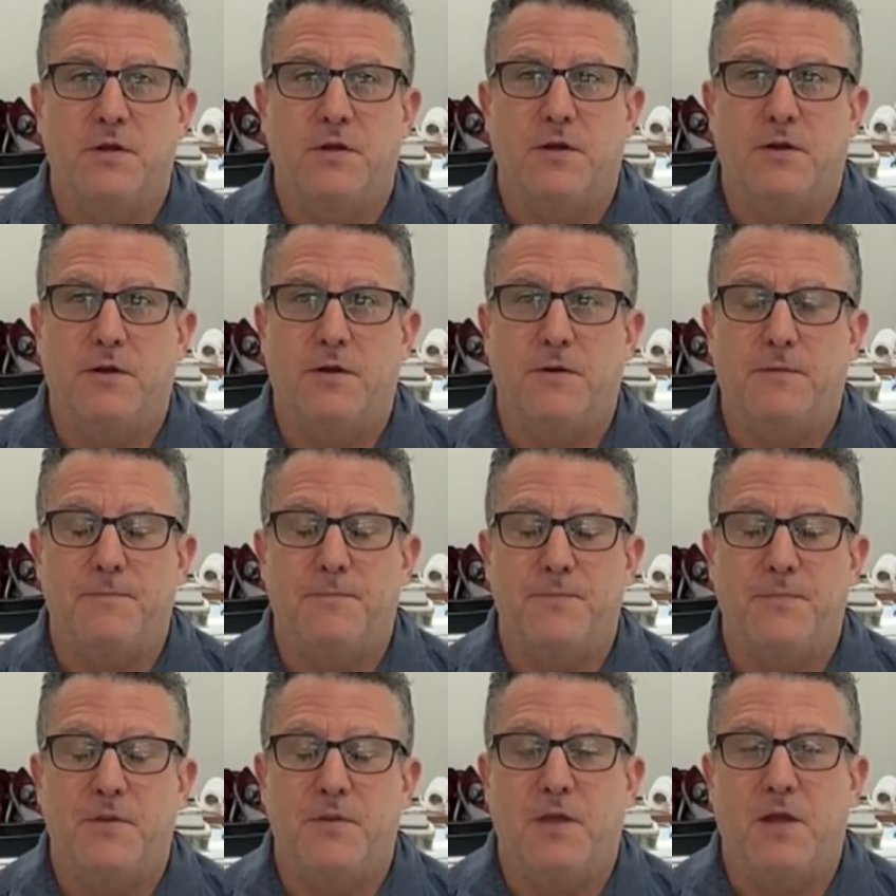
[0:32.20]

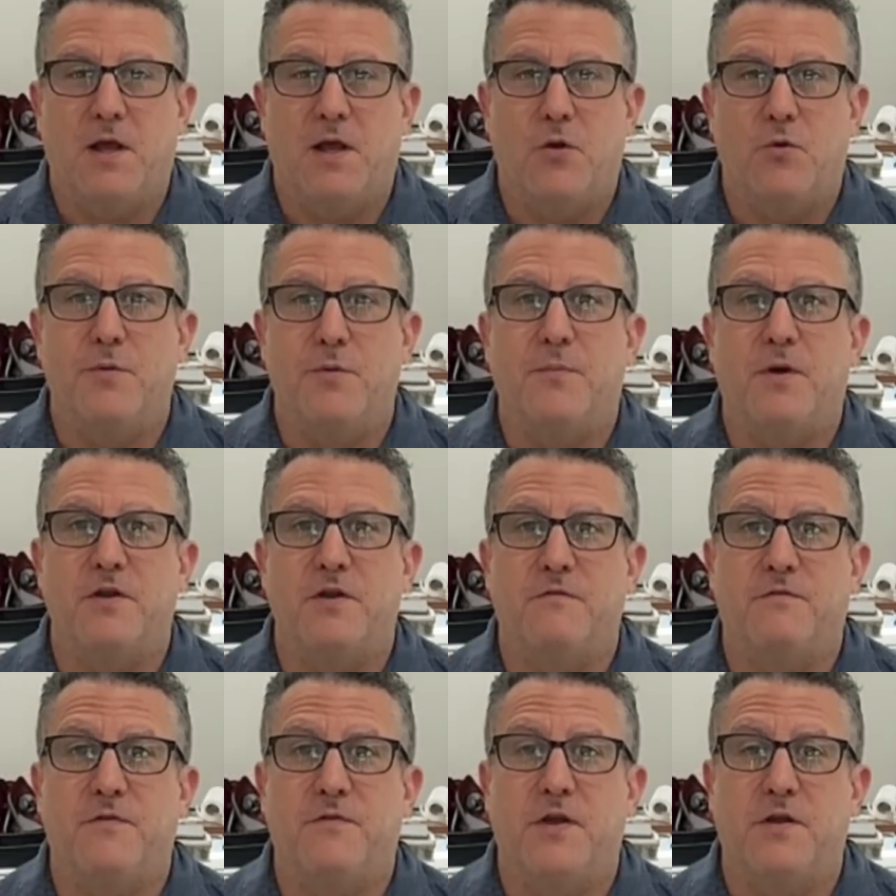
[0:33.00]
how it might
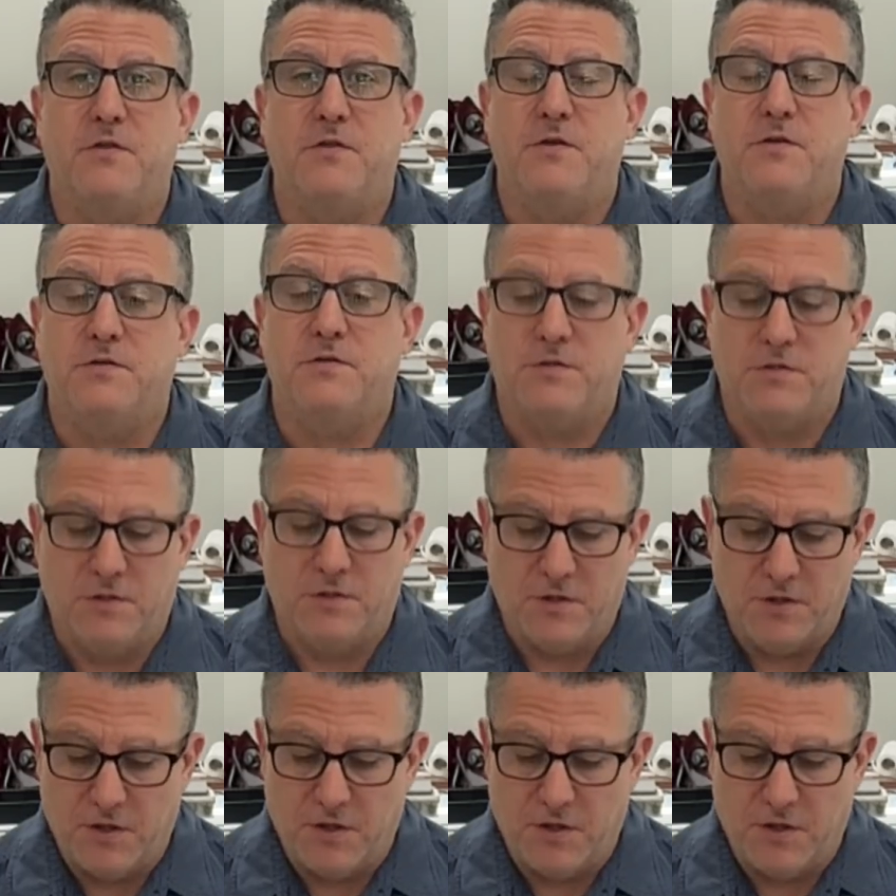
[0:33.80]
affect us.